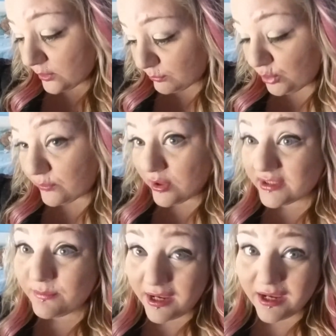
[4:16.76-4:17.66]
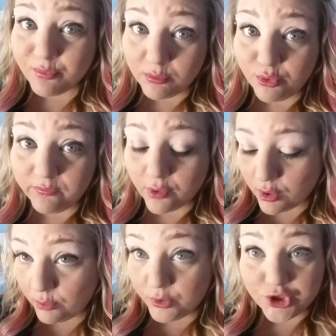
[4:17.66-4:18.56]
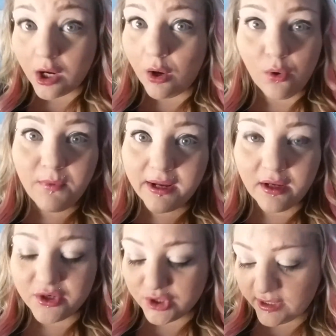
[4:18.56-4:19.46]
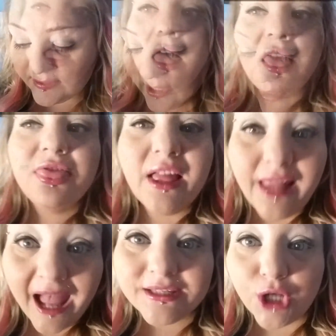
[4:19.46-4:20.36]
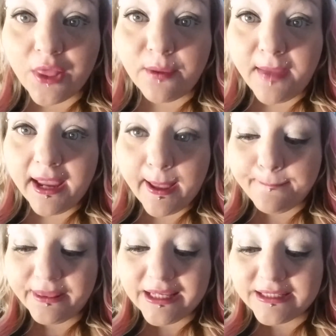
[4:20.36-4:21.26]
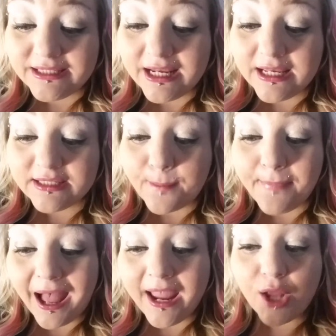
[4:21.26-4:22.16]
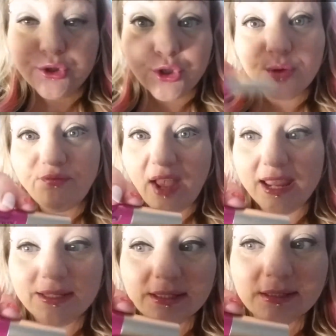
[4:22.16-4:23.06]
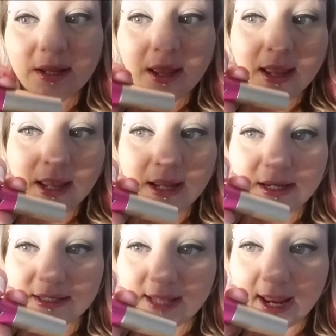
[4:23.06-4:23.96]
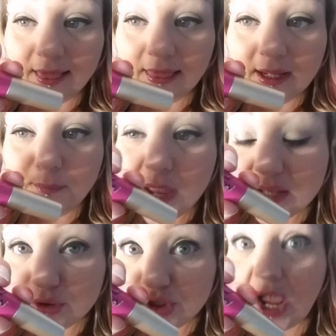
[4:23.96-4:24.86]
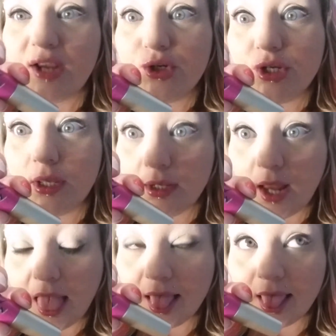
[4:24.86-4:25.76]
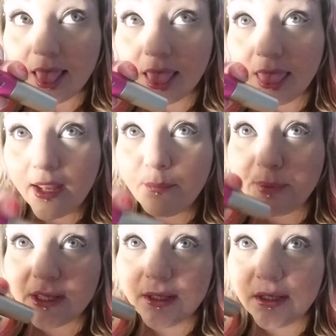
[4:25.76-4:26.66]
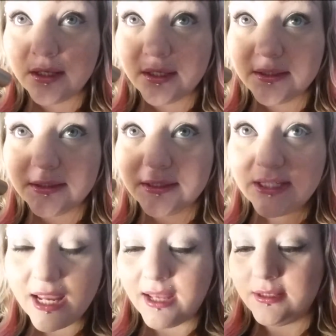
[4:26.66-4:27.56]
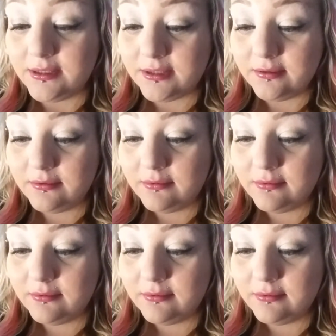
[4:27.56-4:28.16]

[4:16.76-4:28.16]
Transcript: the remover. There is a makeup remover, which, oh my gosh, guys. The last on the makeup list is by Too Faced. It is a lip injection lip tint.